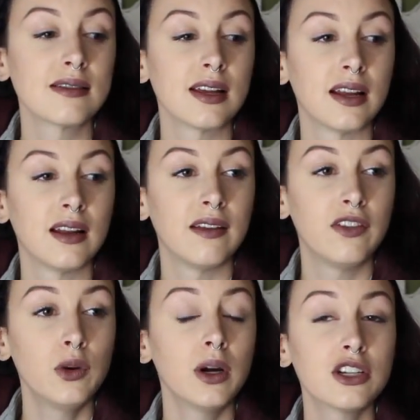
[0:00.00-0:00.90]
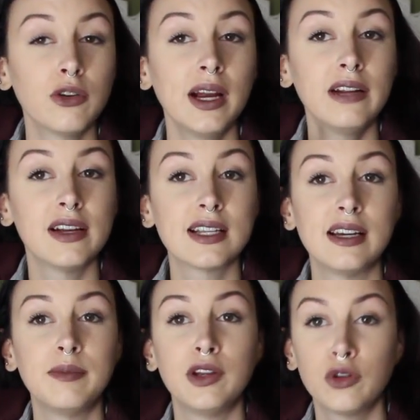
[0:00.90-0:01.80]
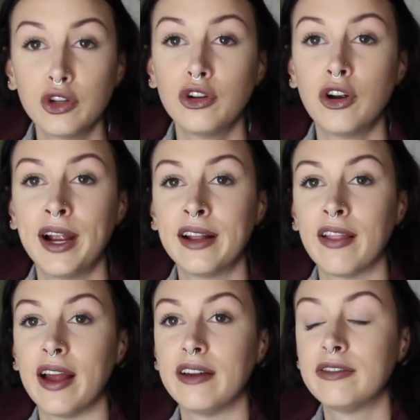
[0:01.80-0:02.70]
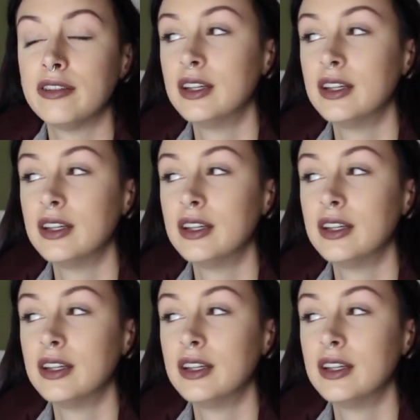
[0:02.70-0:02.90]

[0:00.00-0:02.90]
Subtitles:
and if you are as creative as him, you will do great in life.